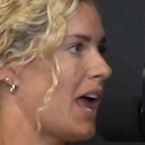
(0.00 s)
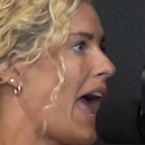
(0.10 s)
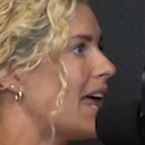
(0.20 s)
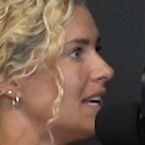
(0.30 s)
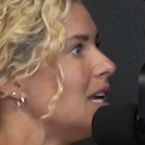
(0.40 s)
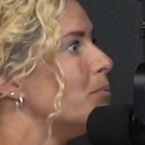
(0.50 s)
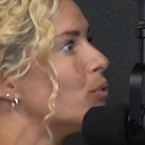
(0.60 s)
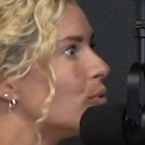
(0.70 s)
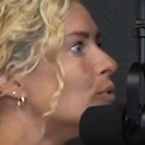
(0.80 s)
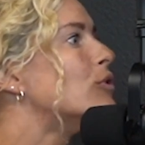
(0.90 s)
I had to keep
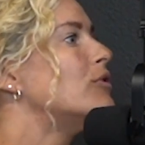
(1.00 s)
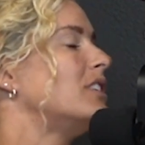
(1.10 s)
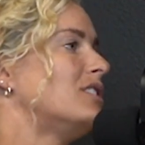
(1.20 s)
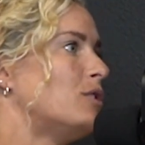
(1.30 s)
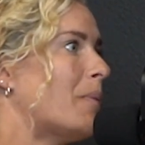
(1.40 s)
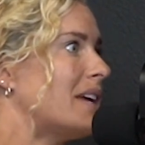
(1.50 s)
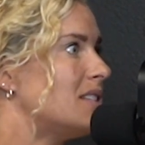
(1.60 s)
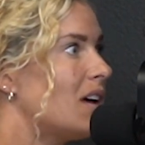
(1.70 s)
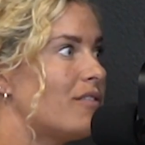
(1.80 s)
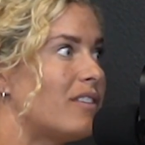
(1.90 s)
proving to
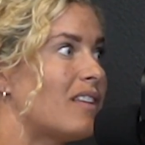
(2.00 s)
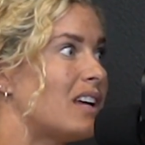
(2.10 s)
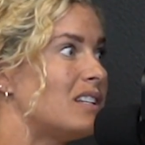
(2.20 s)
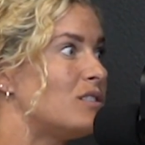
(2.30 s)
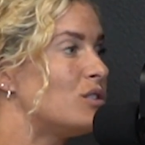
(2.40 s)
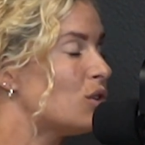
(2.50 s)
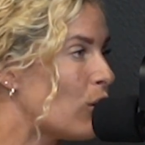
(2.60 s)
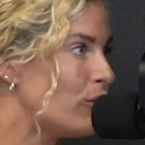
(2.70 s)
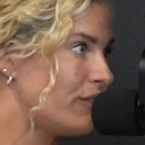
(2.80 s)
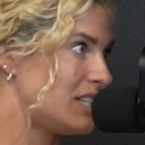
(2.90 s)
myself. And that is
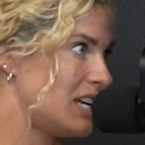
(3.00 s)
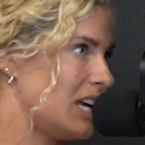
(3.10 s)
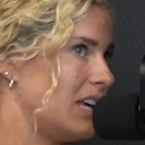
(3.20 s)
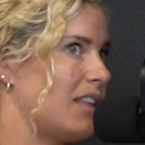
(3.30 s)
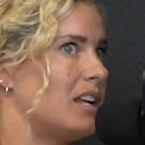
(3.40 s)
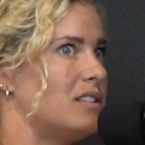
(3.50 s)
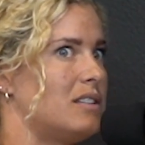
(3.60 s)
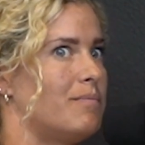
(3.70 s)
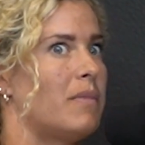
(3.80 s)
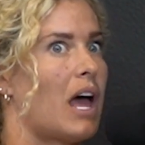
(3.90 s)
so fatiguing. That is
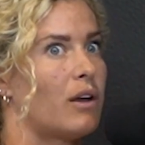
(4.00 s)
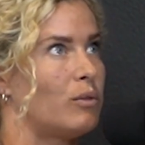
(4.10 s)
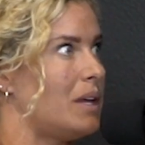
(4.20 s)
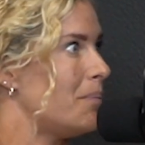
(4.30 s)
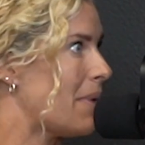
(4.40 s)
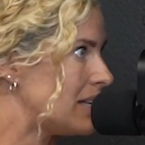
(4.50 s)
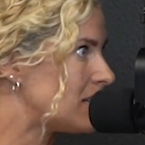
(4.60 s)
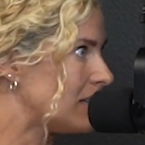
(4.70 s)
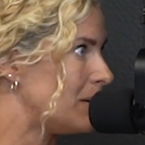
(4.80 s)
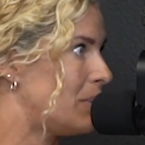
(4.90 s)
not only
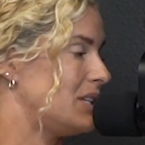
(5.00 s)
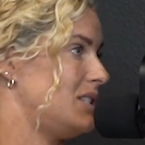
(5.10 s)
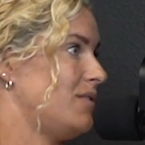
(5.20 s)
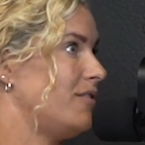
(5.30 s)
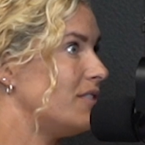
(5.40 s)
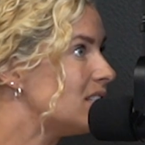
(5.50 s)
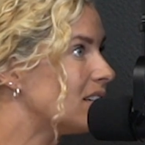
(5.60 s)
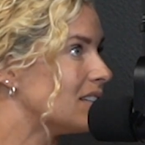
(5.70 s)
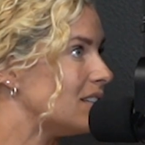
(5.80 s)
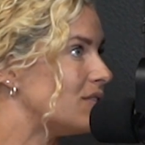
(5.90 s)
mentally, but it's
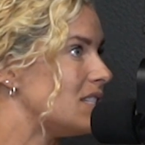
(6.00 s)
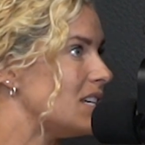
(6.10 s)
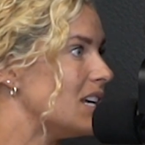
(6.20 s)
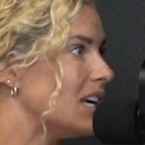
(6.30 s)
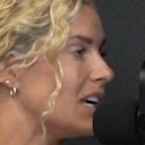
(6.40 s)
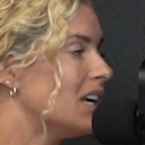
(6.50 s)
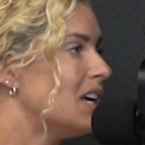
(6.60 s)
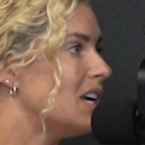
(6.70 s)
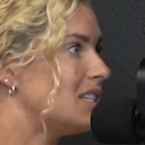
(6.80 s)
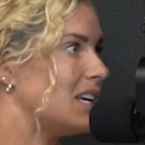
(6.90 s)
physically fatiguing
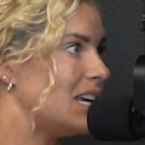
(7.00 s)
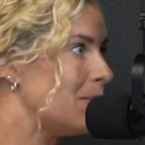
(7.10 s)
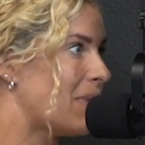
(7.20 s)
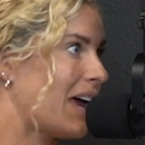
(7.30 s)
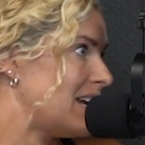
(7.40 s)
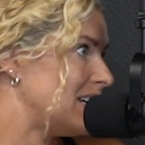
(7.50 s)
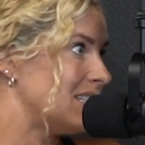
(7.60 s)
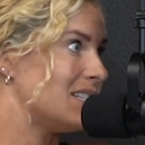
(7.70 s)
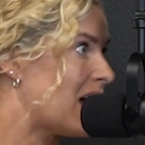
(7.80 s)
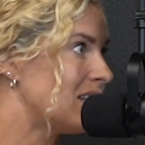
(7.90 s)
to keep that. And
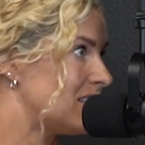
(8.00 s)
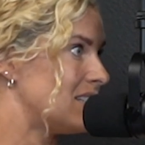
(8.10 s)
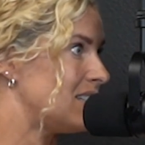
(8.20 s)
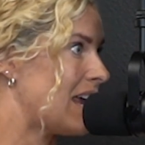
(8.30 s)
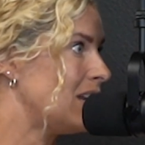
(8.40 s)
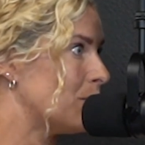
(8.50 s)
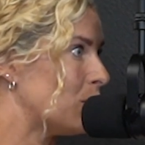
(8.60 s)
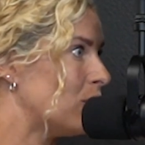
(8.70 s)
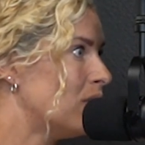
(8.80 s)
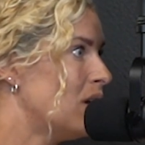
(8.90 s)
it's not
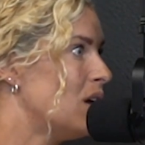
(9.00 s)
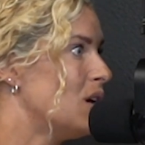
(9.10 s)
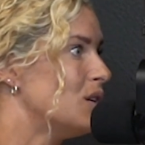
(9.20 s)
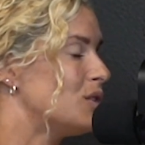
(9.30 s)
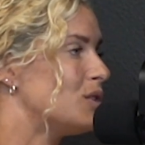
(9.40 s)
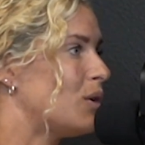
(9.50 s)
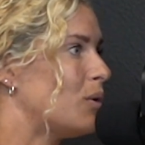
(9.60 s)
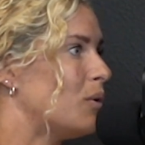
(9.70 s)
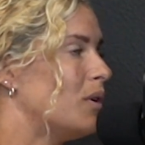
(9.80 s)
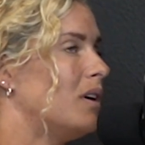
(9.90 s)
sustainable. So.